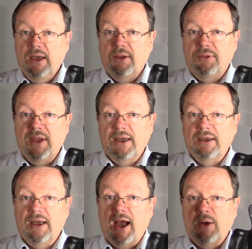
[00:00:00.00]

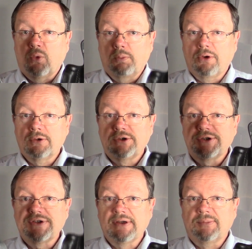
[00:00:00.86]
then I will
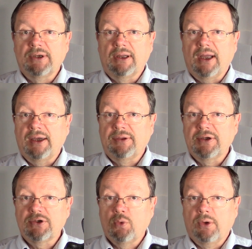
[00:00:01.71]
purchase something like
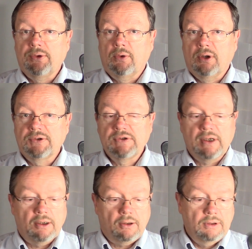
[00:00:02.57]
this when they're on
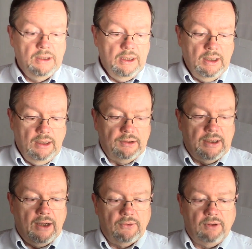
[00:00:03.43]
sale.
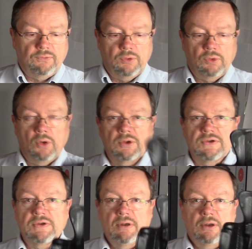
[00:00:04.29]
Now, if you
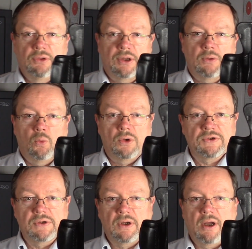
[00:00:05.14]
notice, the
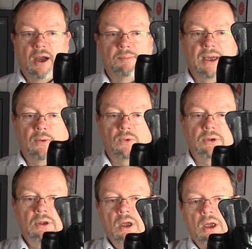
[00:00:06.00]
Wilson Combat
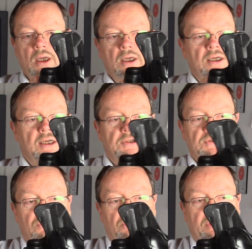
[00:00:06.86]
one, it's
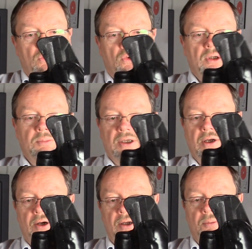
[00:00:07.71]
only going to be
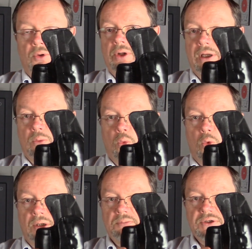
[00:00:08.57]
carryable in
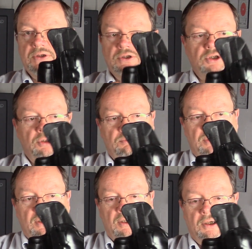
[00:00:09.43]
one position
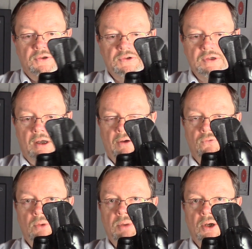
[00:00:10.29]
because of
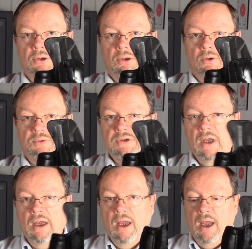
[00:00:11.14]
the belt loops.
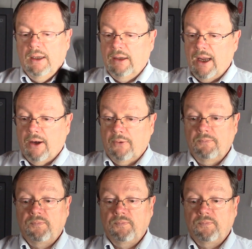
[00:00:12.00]
Now,